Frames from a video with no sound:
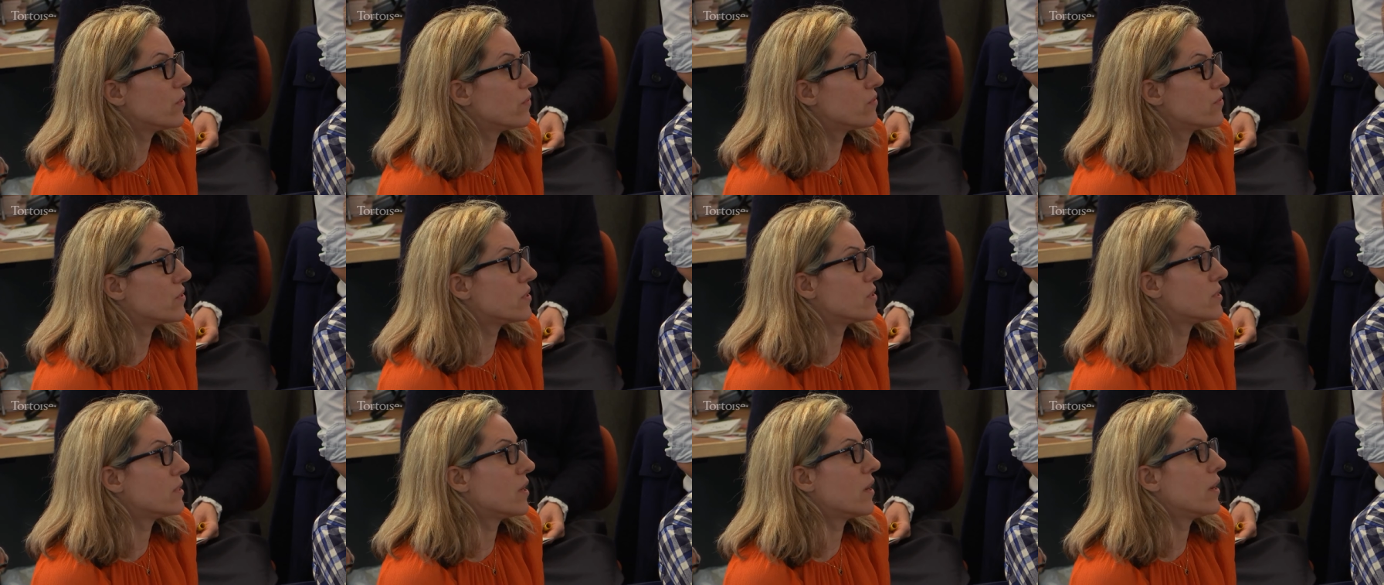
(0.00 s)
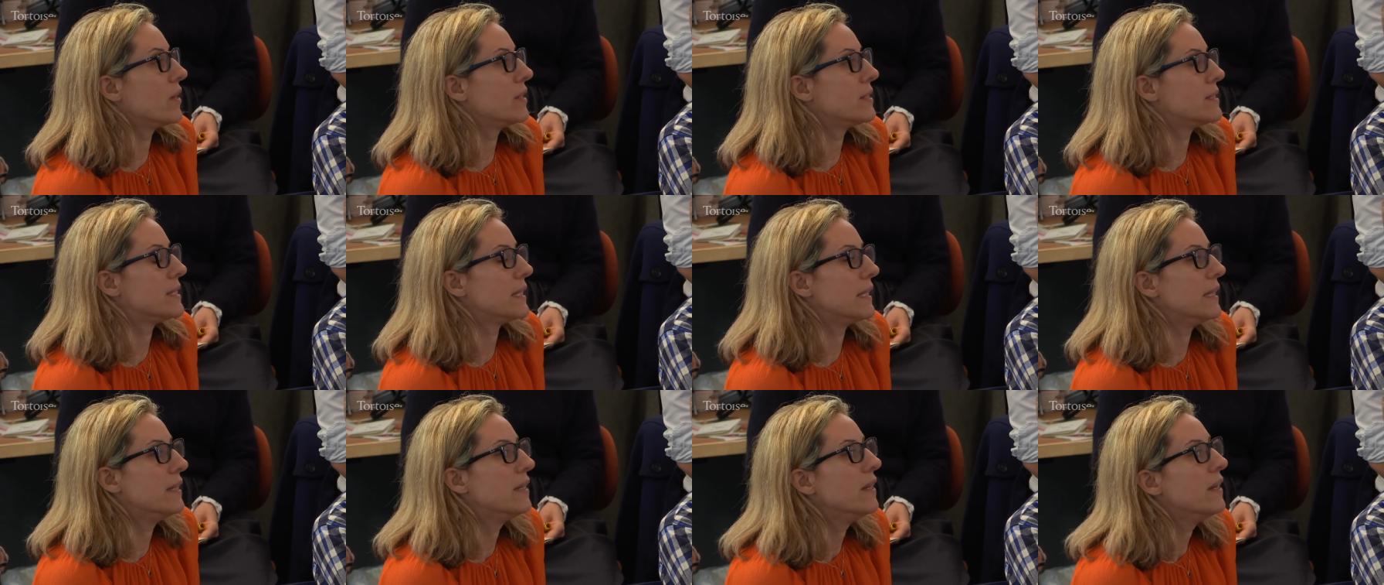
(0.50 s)
of
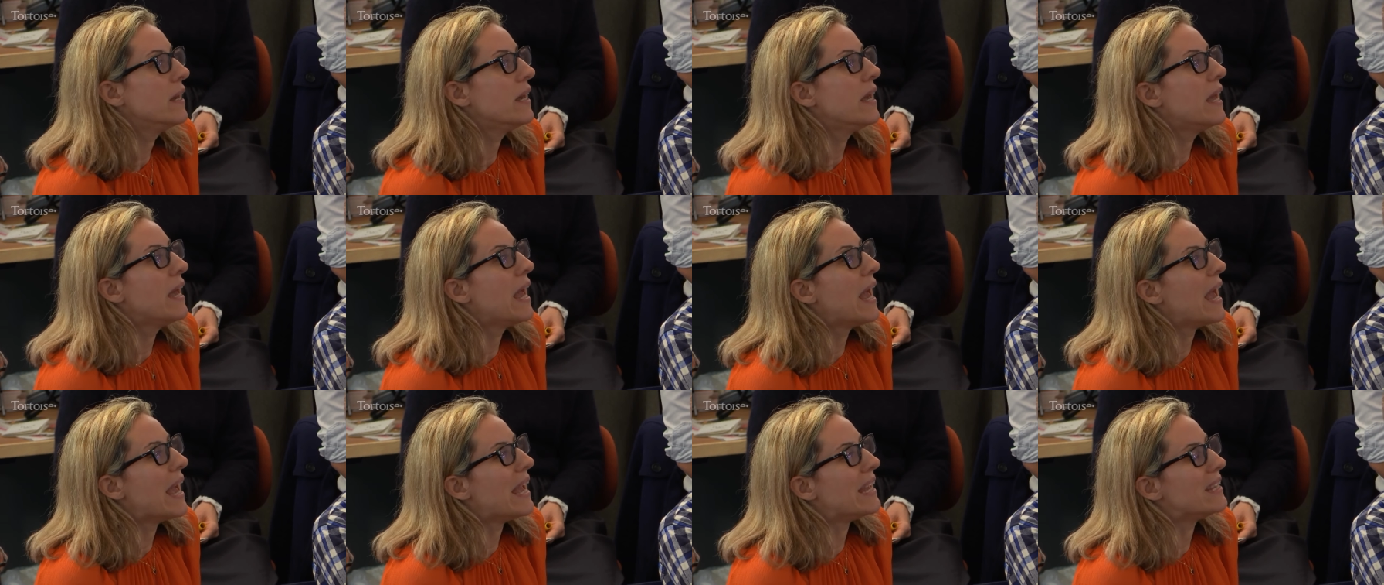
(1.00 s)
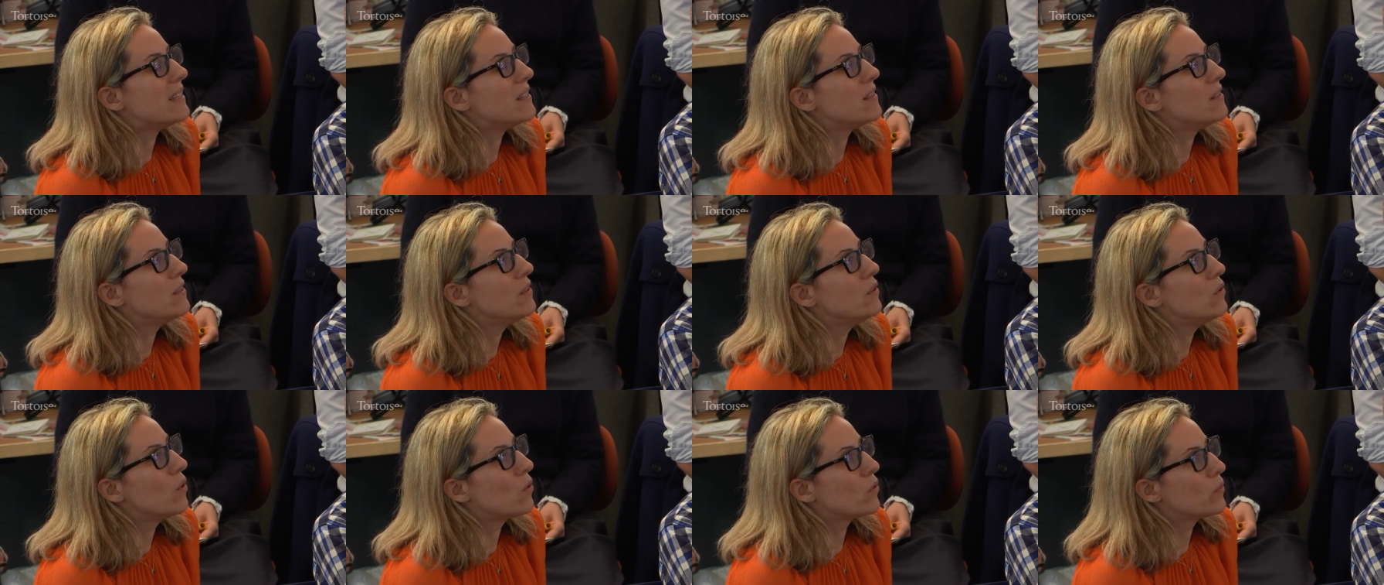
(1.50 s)
society,
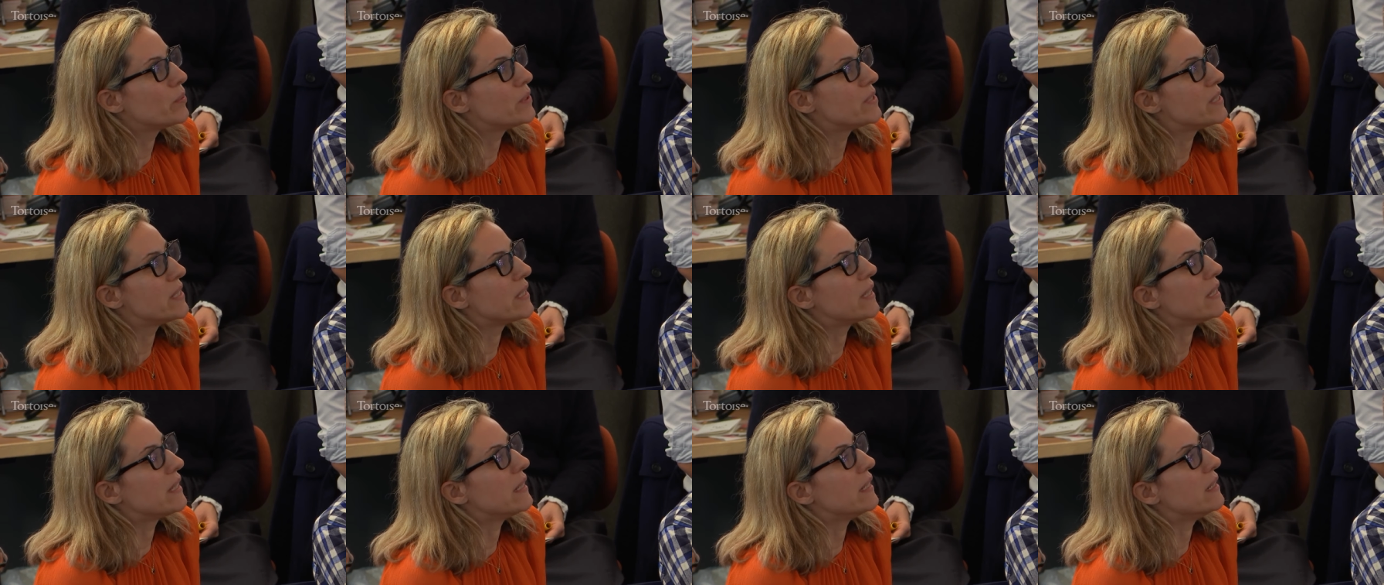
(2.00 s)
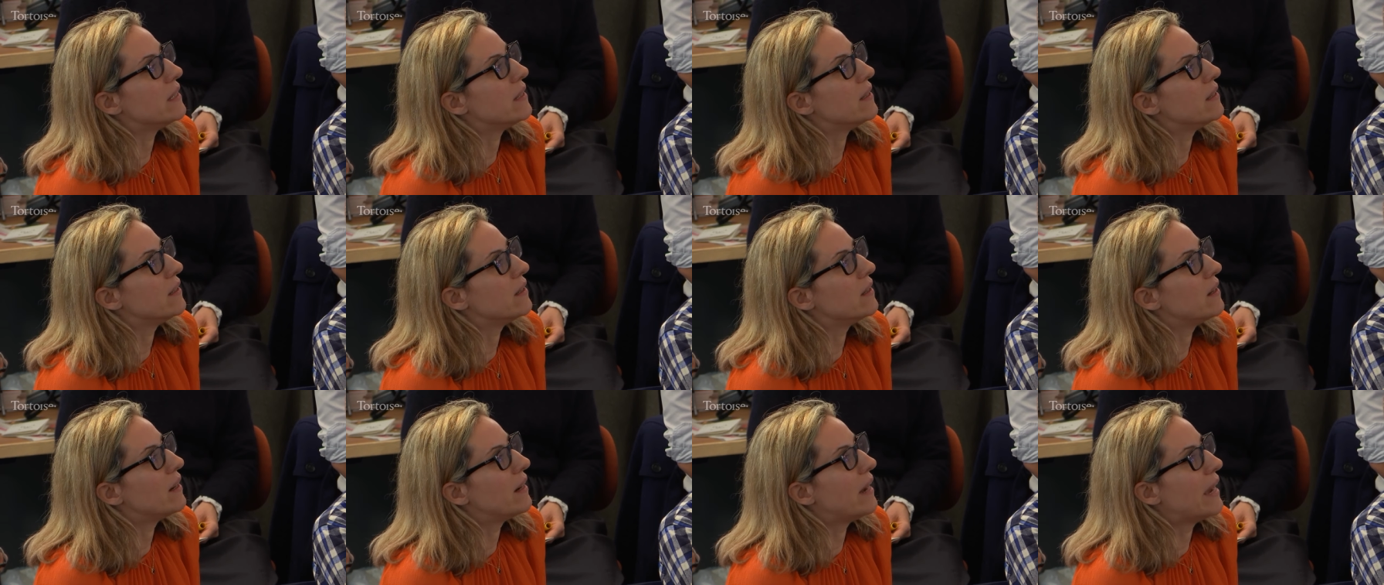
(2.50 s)
and not
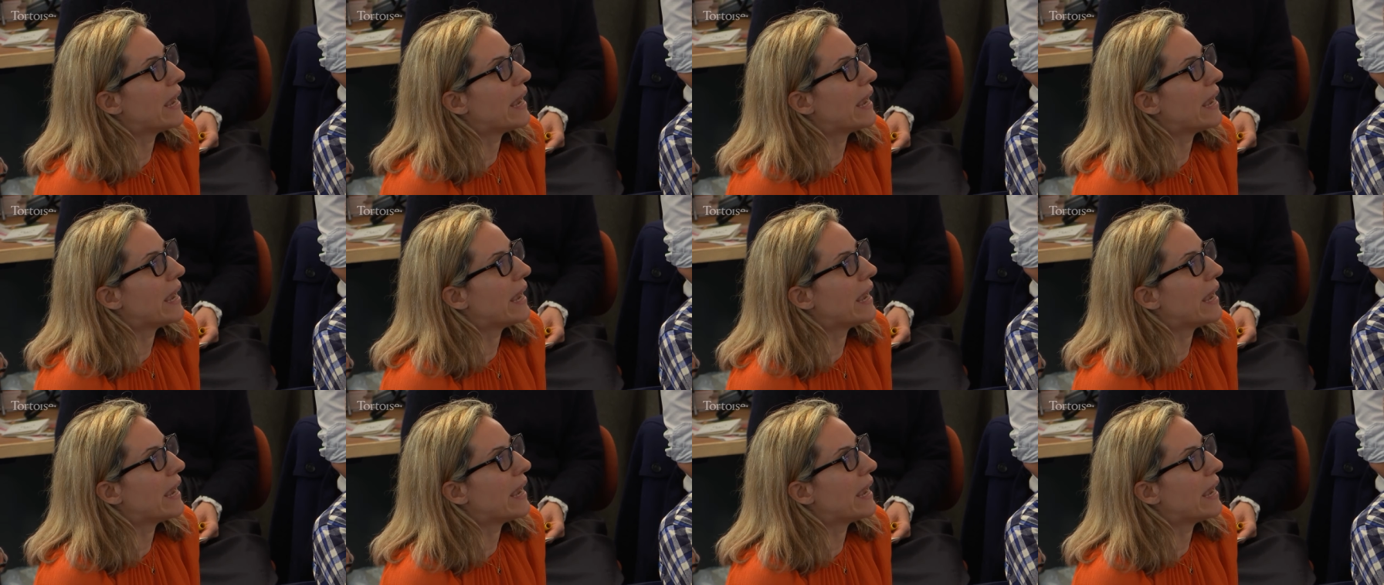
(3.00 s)
particularly